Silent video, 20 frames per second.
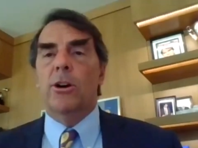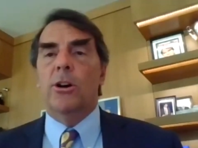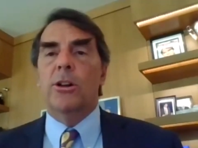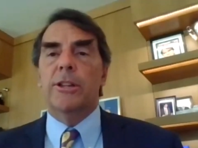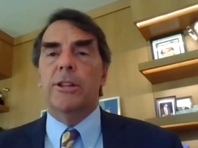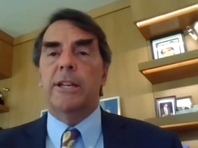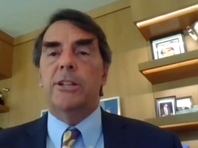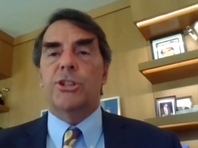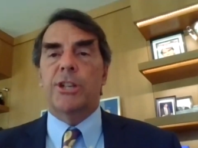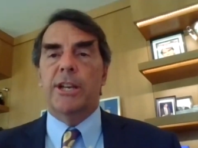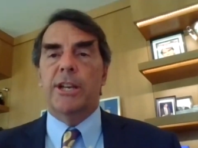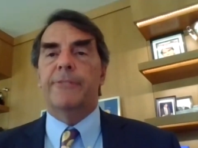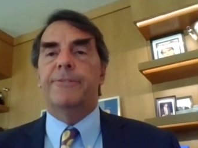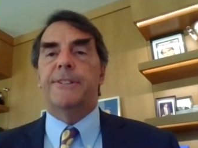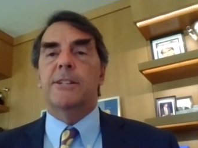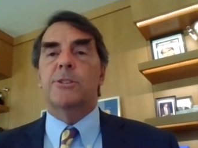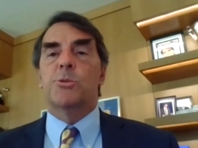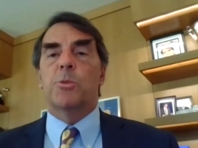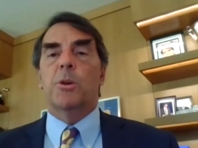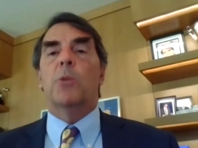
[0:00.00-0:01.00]
only shift
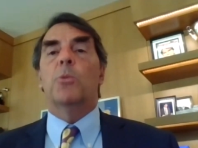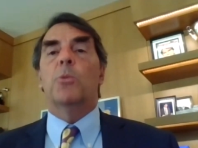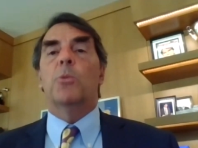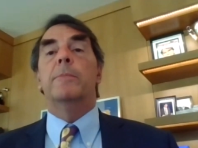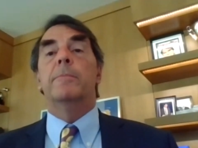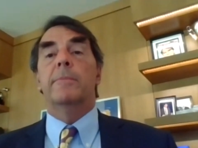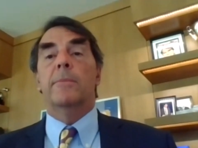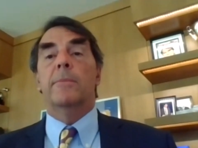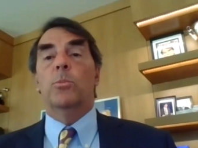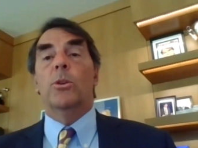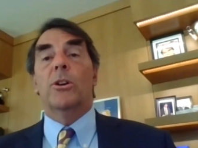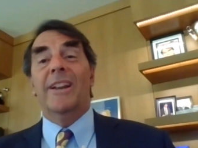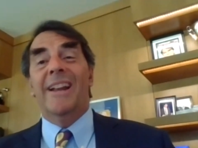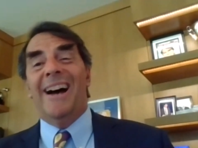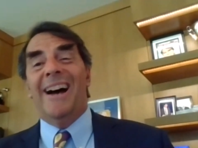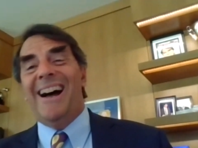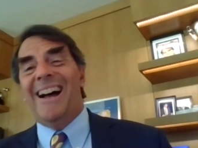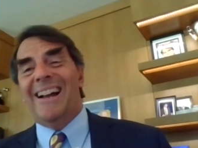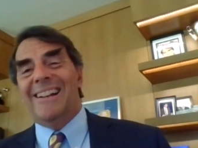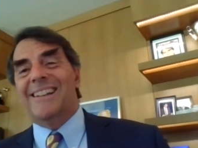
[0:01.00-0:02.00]
is what we're
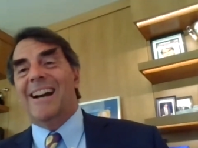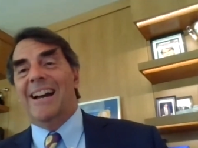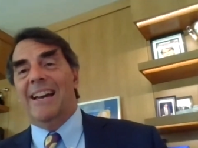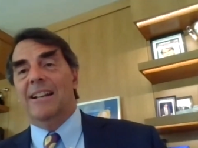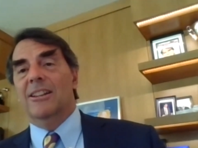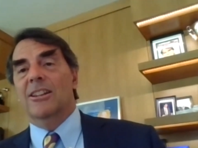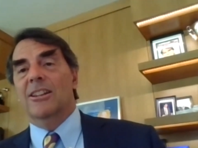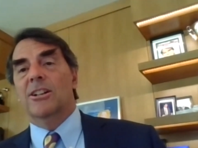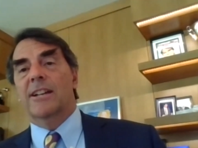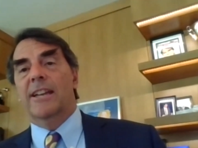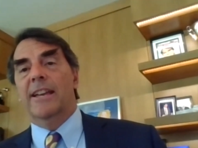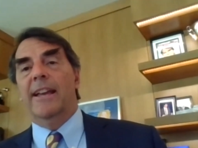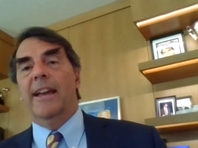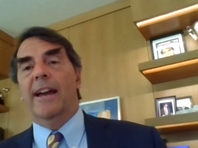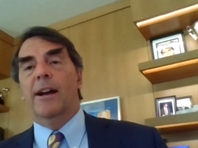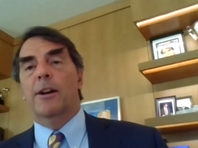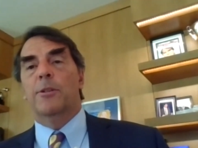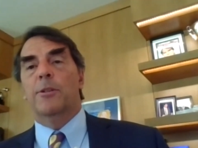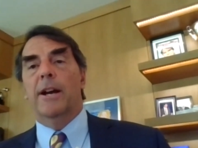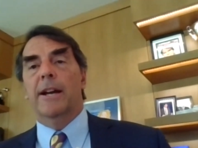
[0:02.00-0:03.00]
not kind of looking
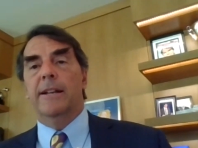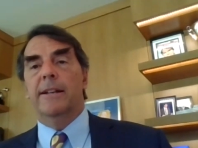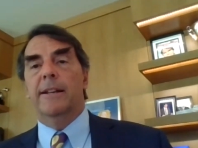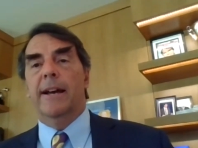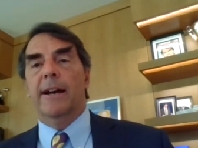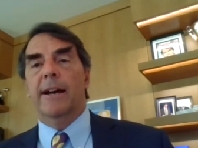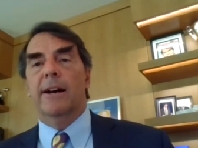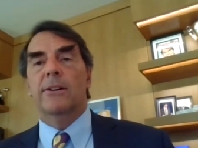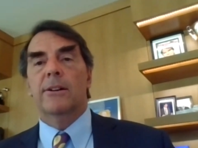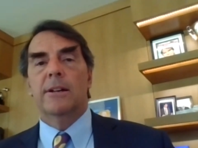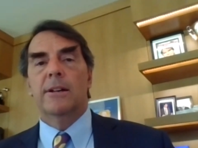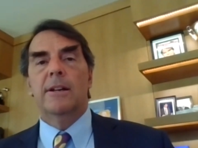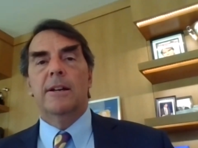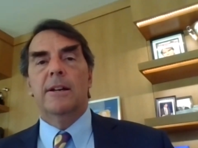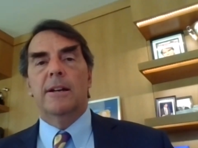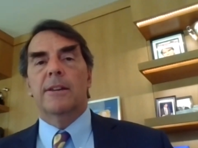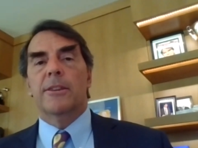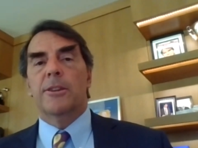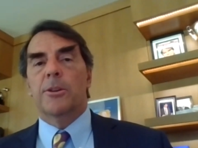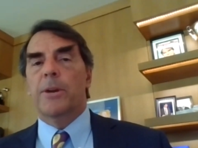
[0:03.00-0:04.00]
at right now.
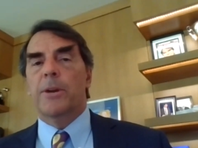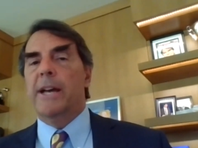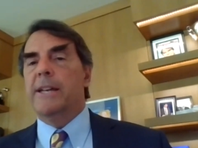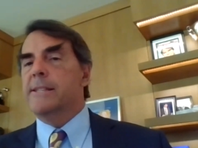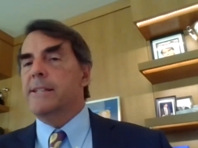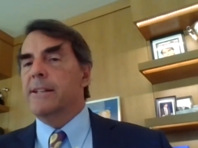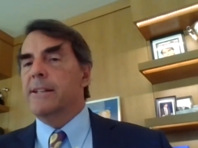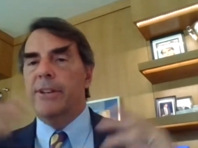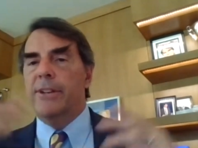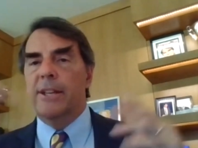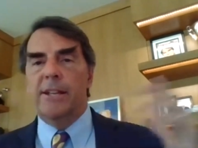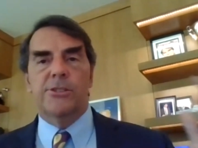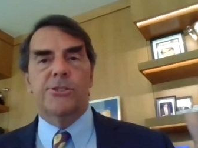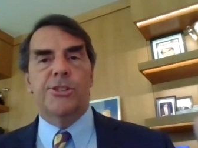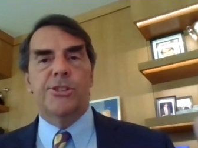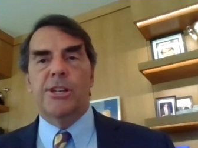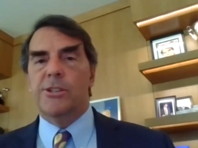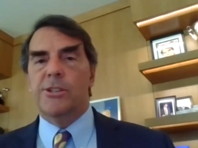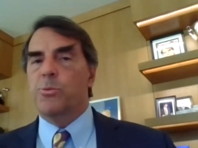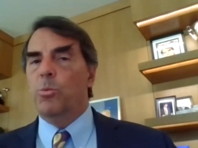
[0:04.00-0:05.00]
The rest of it is
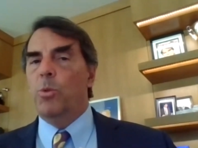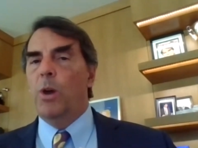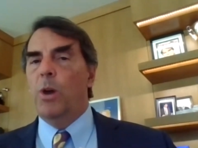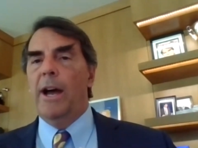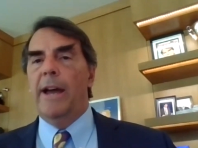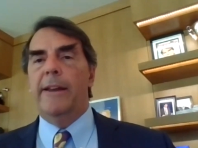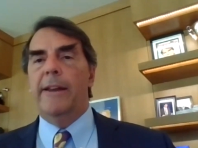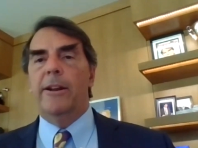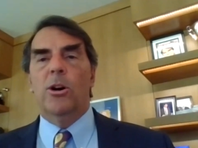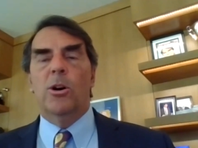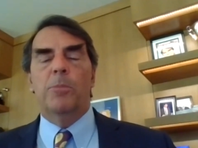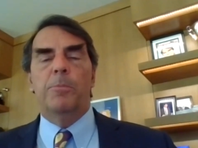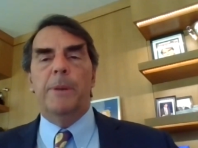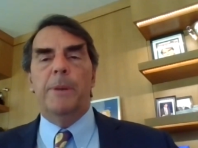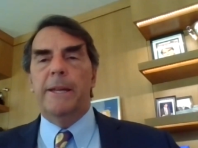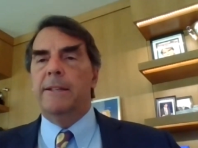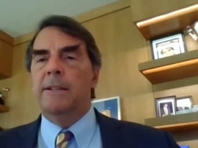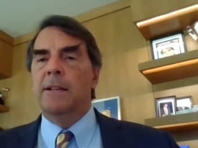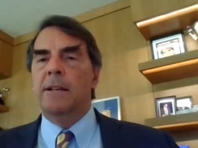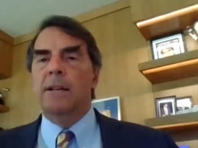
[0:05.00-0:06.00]
just wide
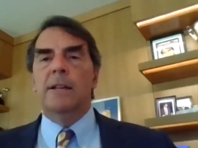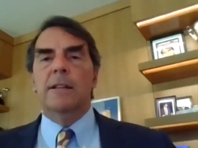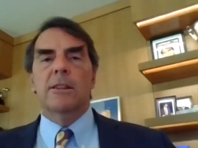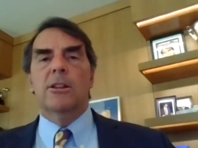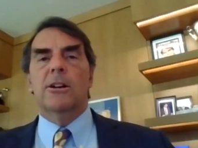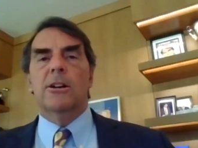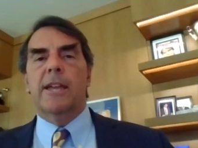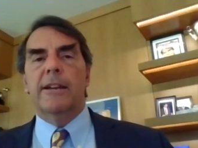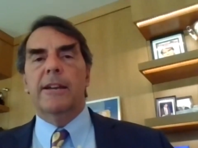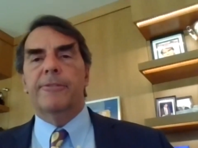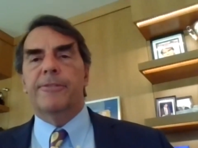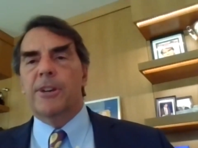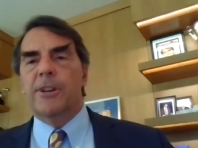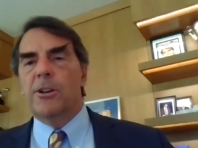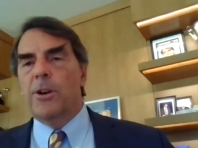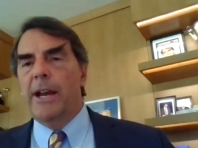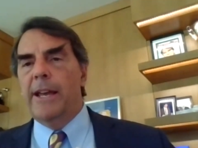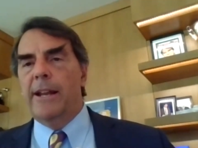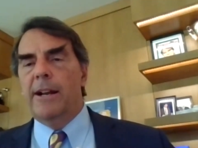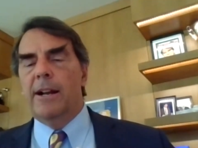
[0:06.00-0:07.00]
open, looking for
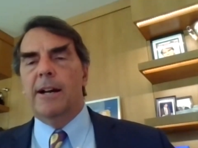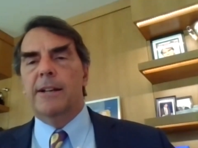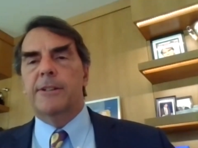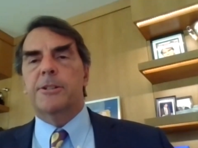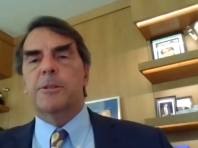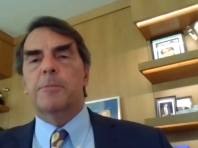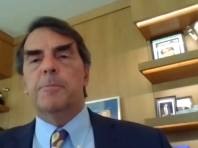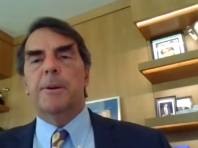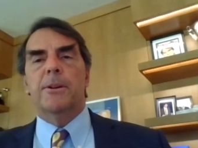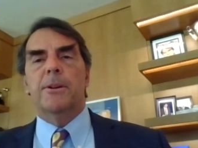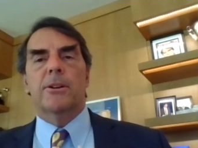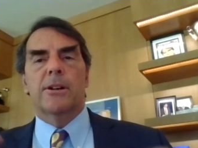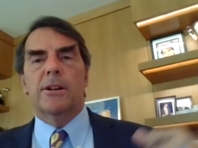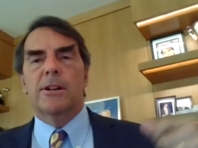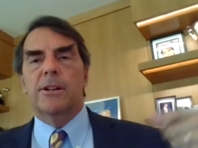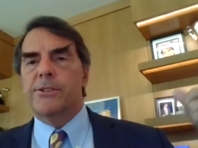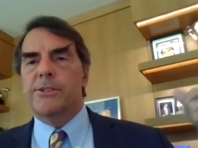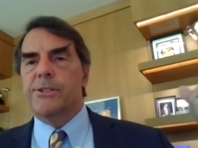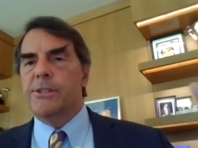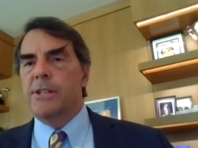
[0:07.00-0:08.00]
great
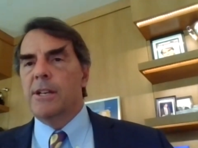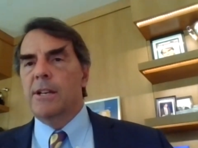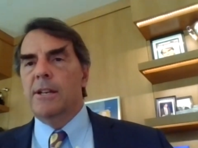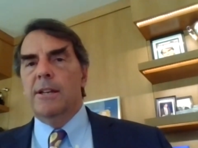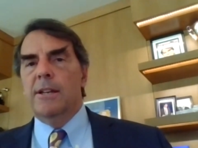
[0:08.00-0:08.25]
entrepreneurs,